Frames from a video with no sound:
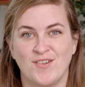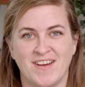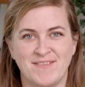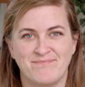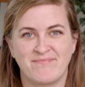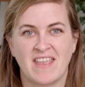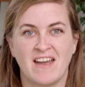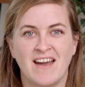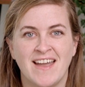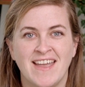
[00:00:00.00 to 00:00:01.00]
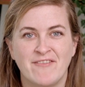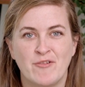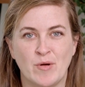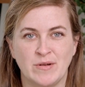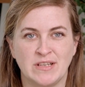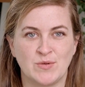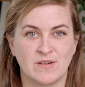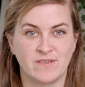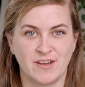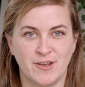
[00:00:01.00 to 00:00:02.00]
All right, I have a bonus
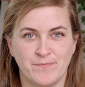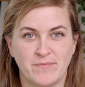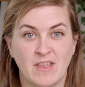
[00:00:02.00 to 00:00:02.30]
word for you.